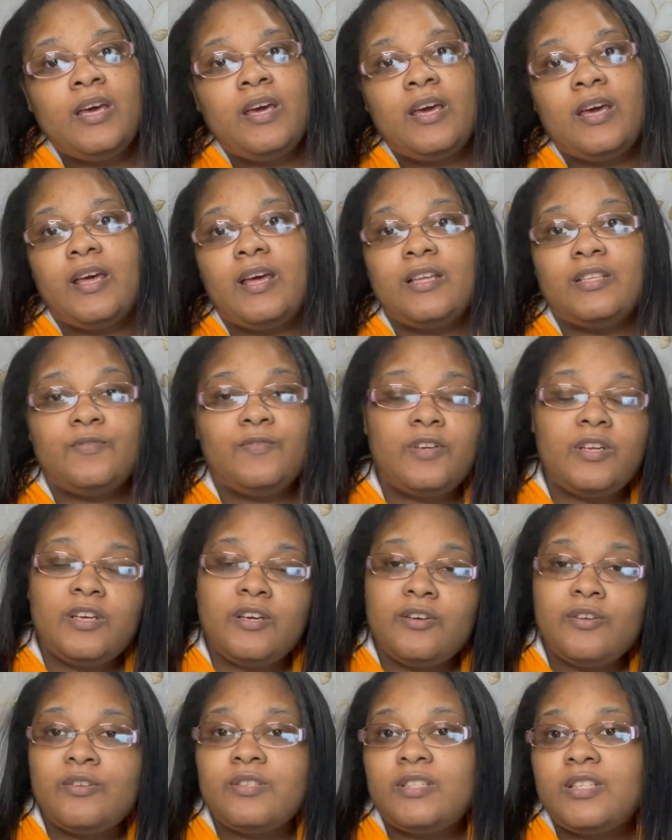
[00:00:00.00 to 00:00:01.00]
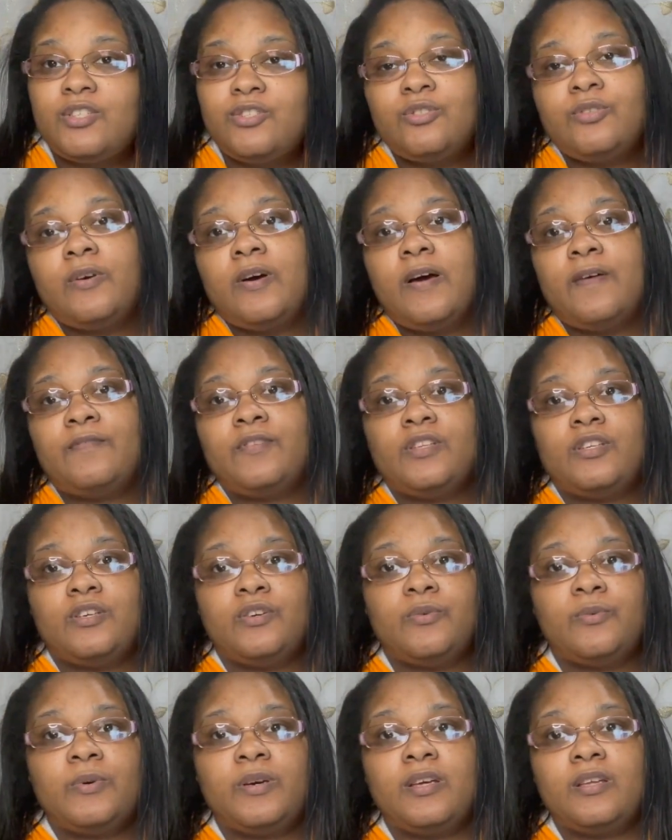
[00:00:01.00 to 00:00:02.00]
It has videos that you don't have to
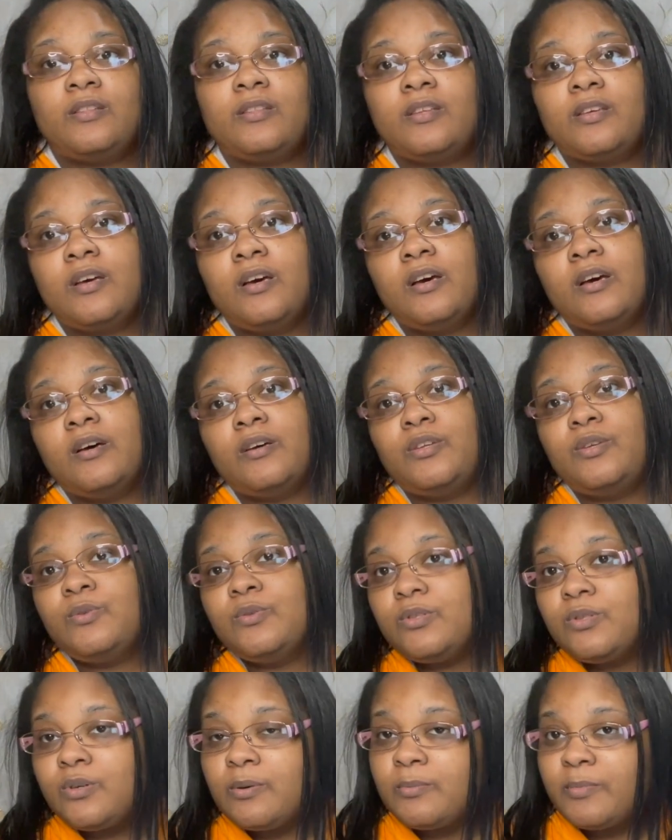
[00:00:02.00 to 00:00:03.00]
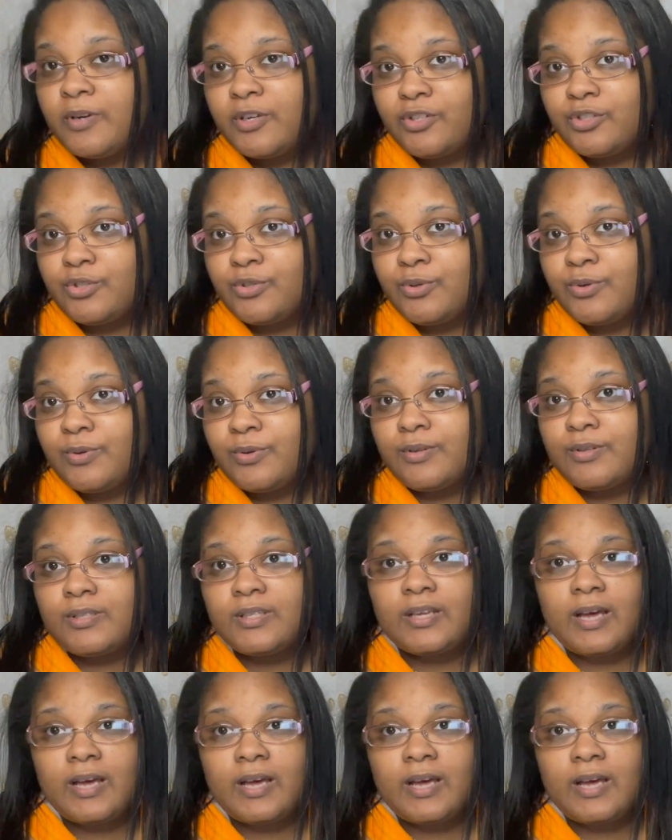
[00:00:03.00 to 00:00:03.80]
deal with YouTube commercials,